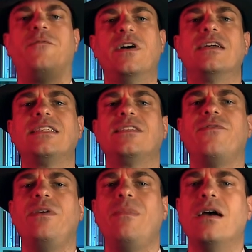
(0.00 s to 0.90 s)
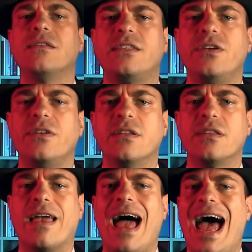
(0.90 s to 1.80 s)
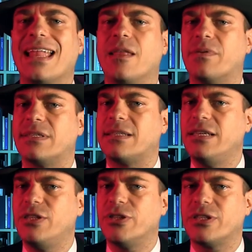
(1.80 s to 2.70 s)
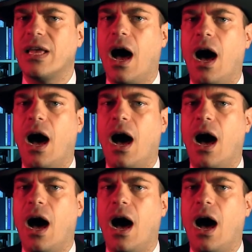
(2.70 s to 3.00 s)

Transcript: first female student at the prestigious